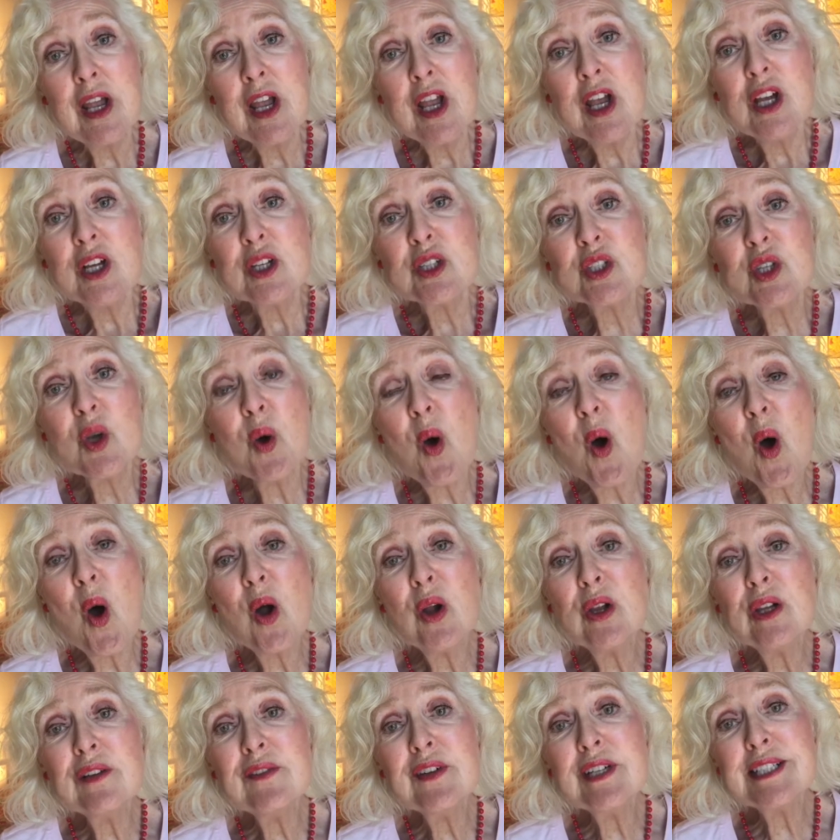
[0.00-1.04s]
So all
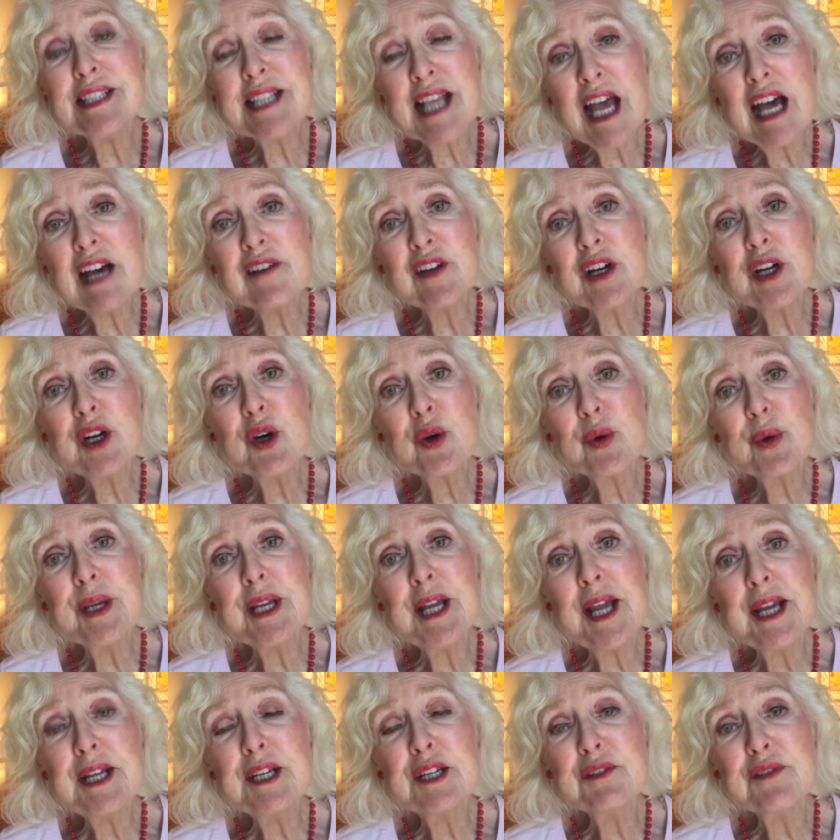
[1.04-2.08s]
of us have a
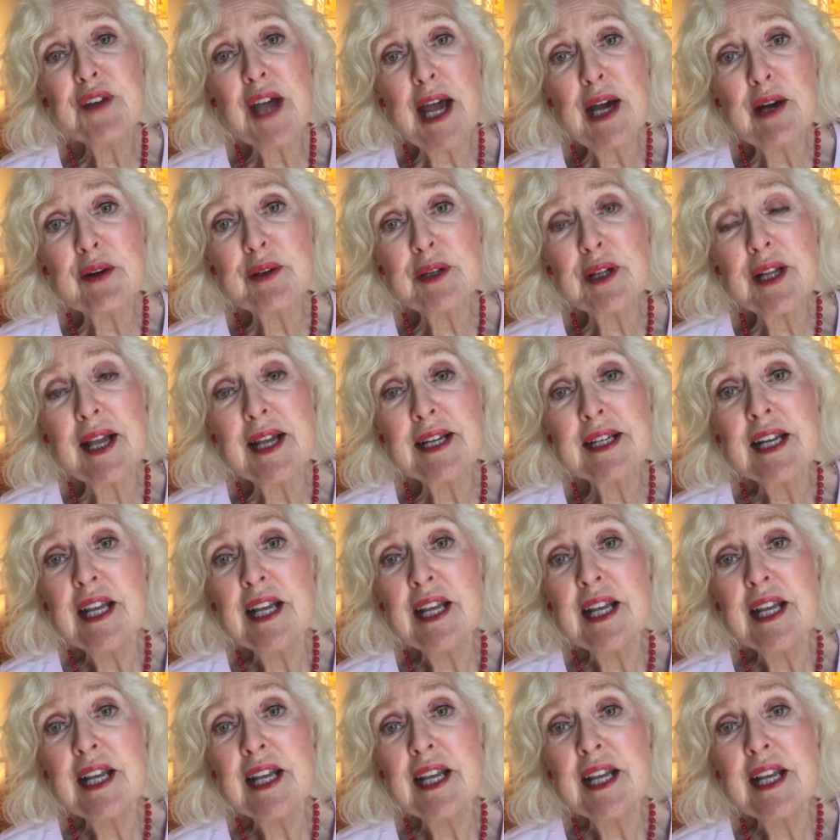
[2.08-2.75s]
creative outlet.